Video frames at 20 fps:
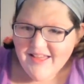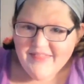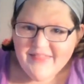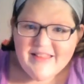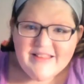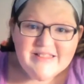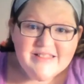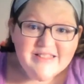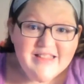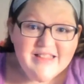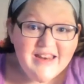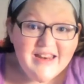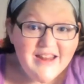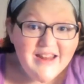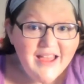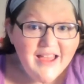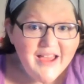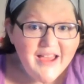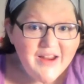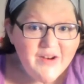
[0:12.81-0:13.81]
This is a
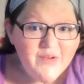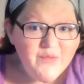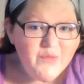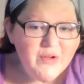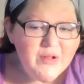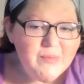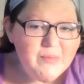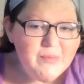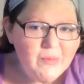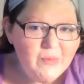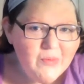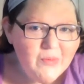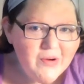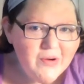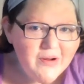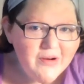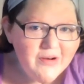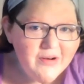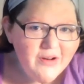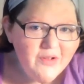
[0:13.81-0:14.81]

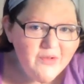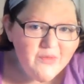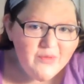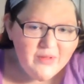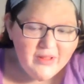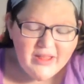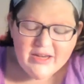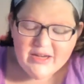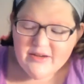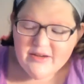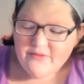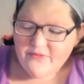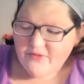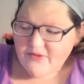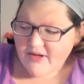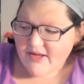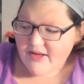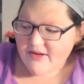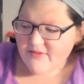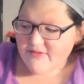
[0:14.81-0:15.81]
non-reborn related
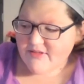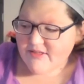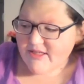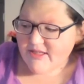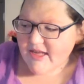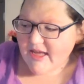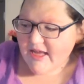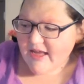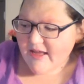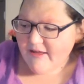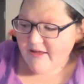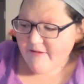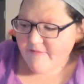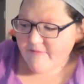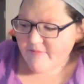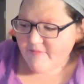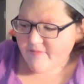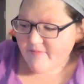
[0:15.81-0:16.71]
video today.